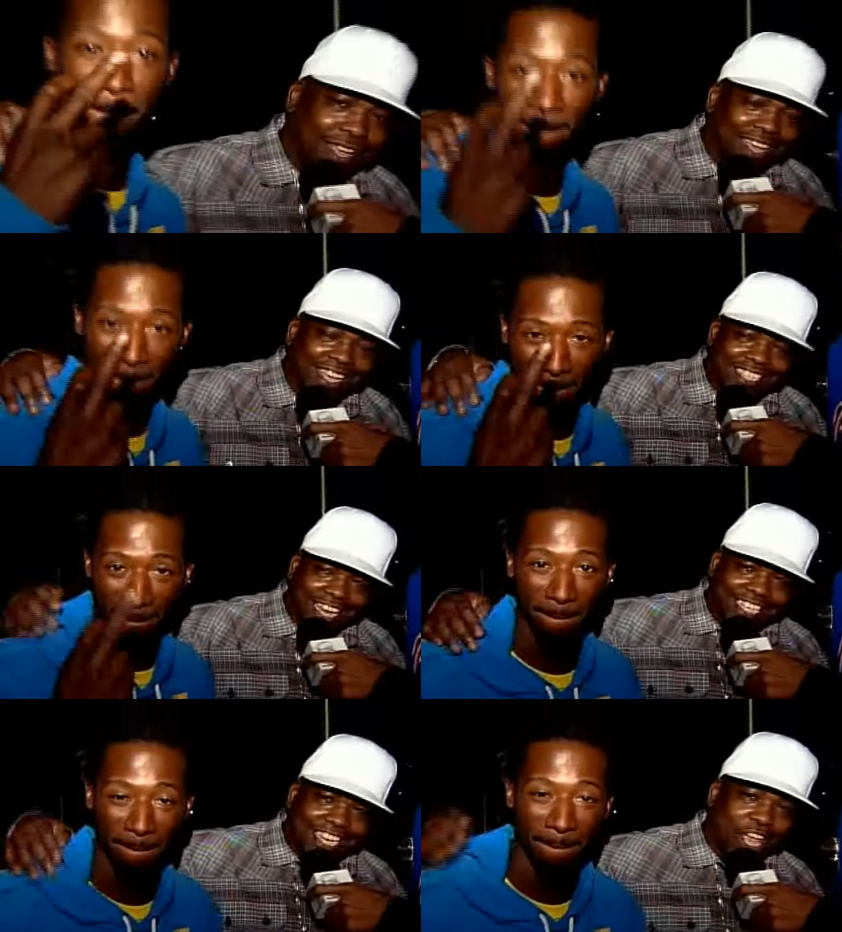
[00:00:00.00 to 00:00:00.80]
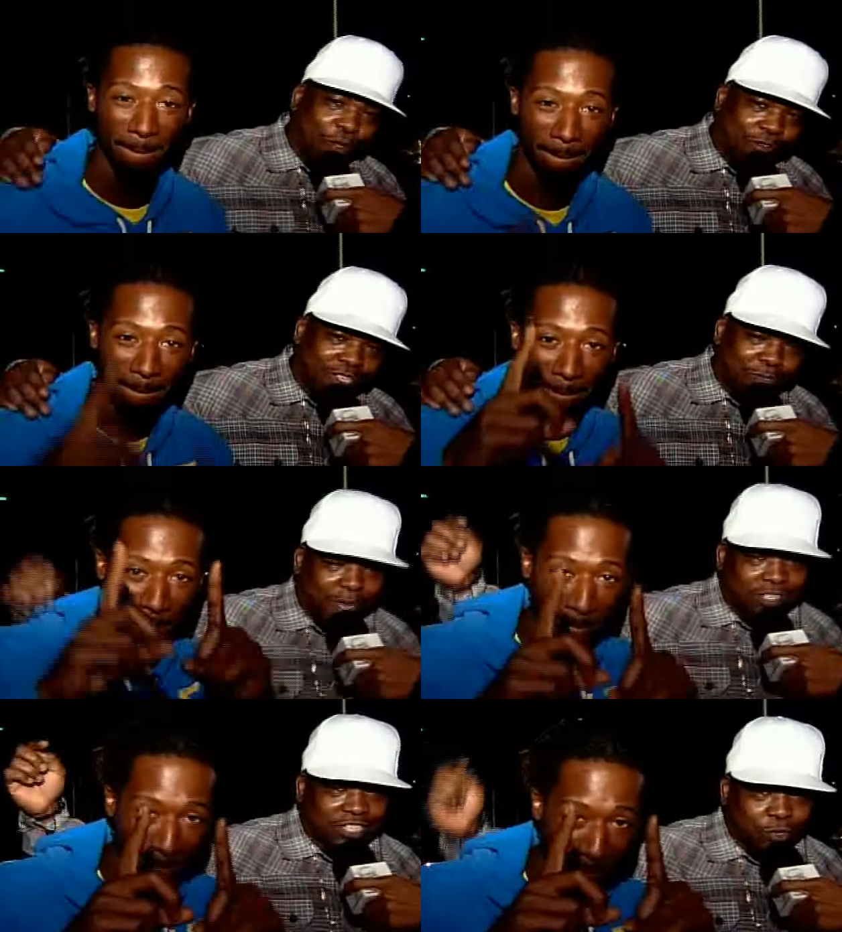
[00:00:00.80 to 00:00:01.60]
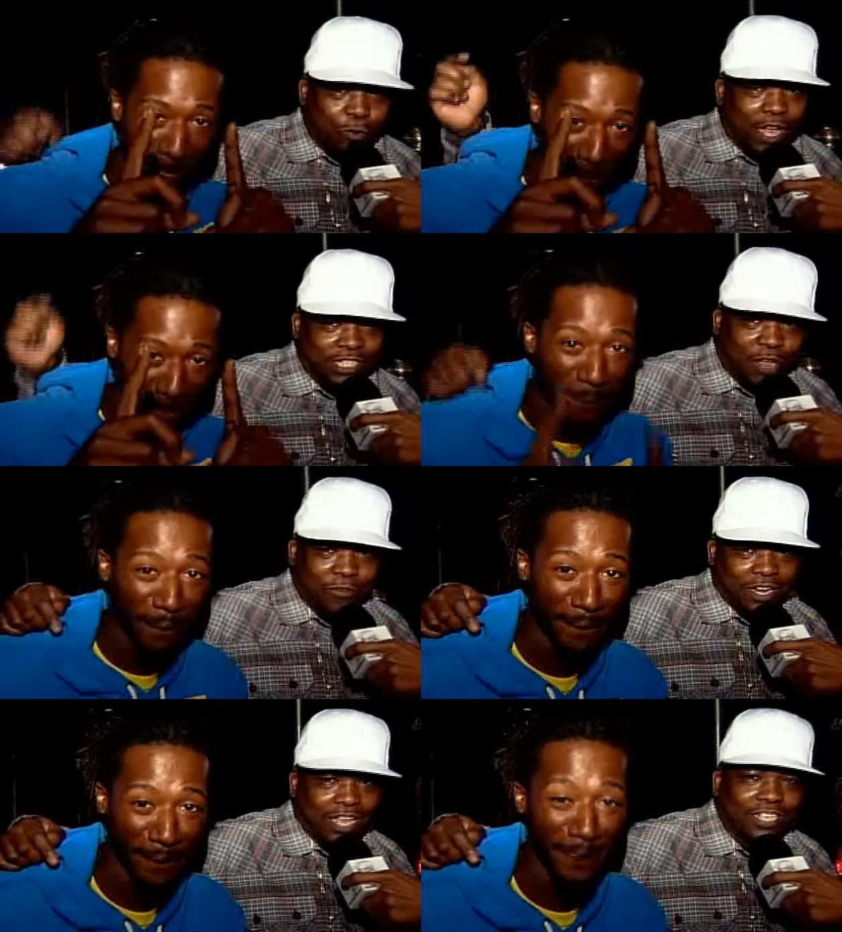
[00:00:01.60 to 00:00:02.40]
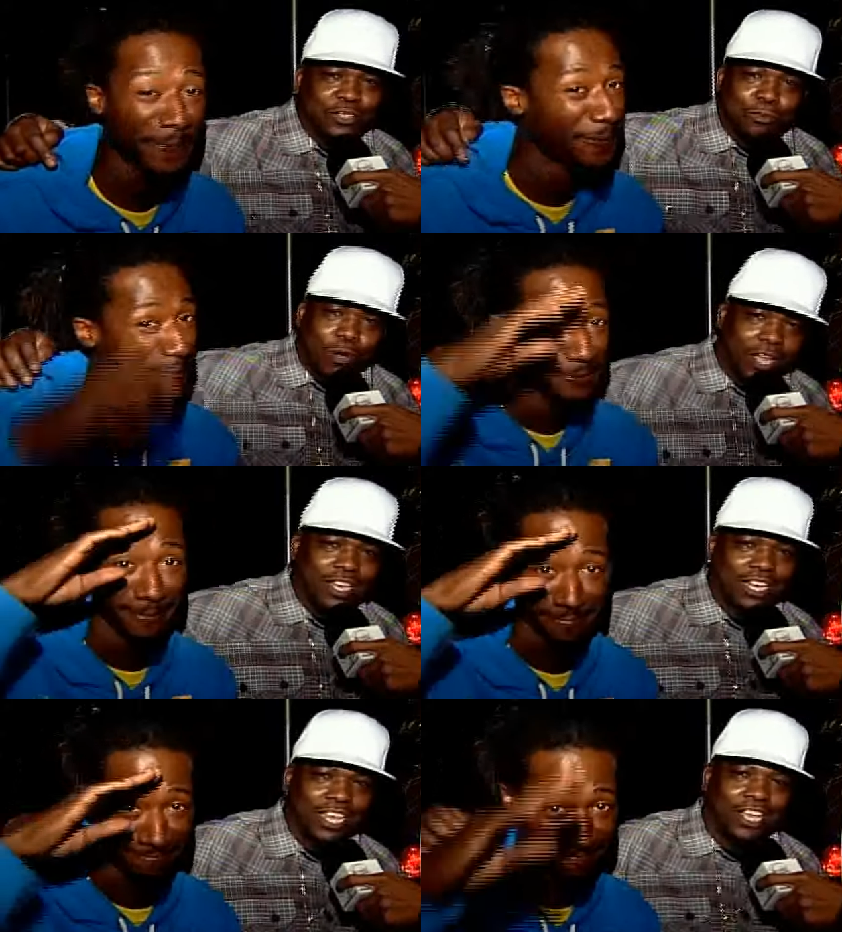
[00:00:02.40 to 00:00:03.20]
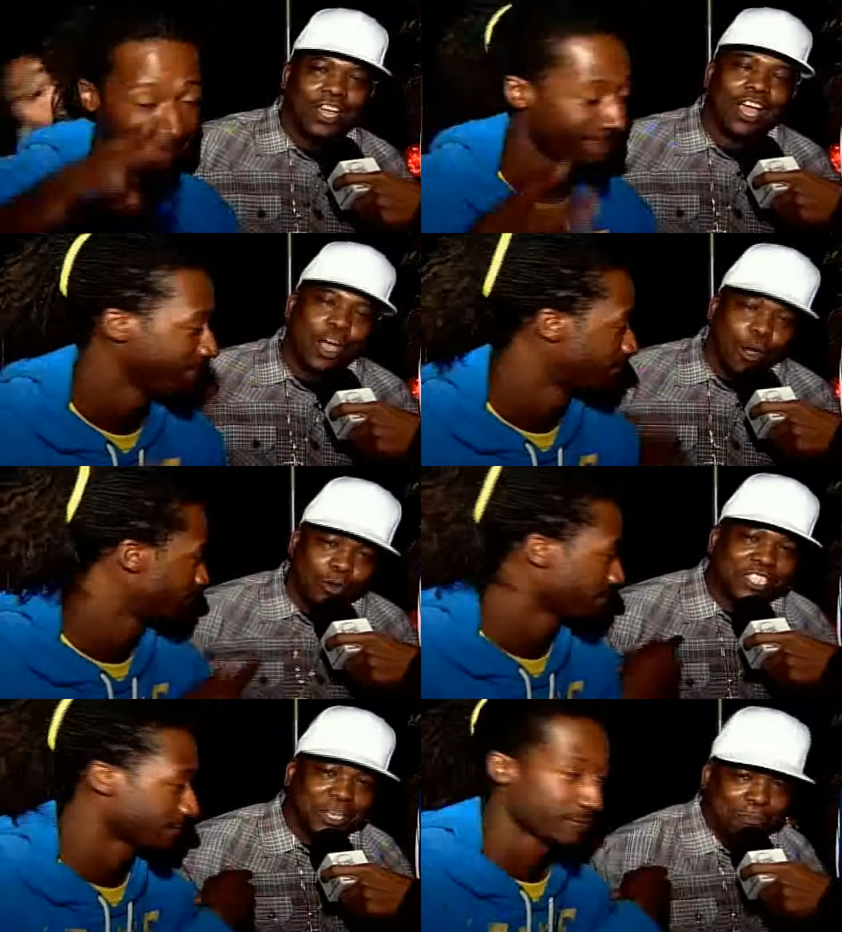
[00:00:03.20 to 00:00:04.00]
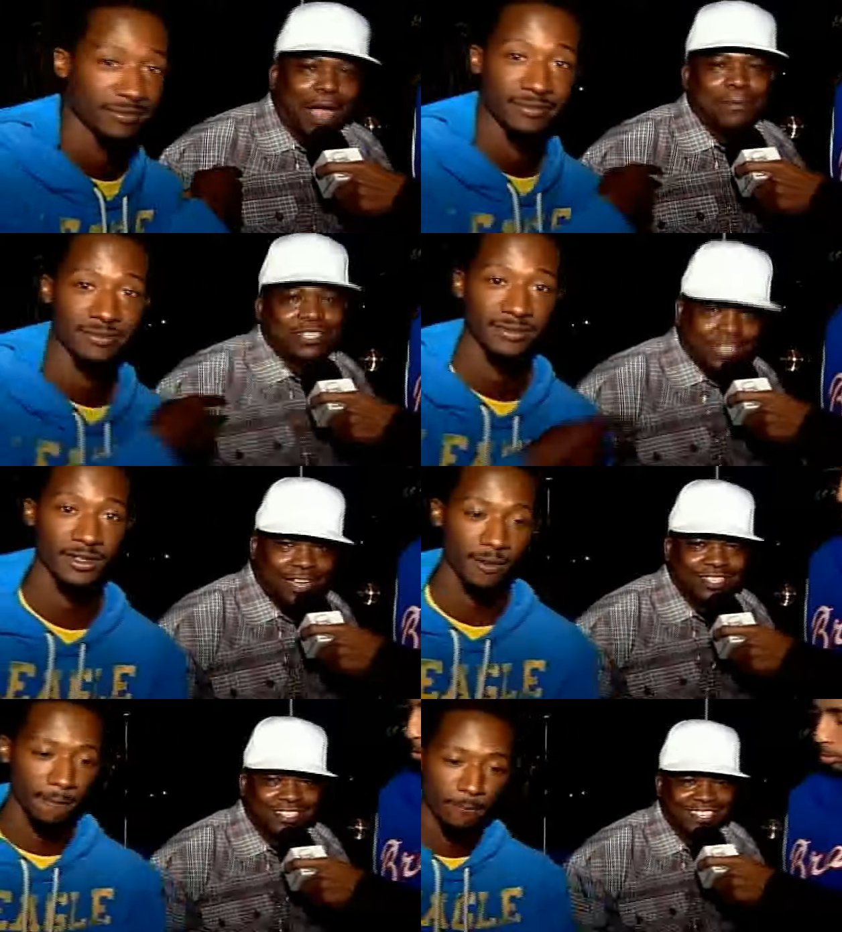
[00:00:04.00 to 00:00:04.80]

Speaker 1: At JJ Evans, make sure you watch out for that. It's your boy, Illie Ill. OG Bobby Johnson.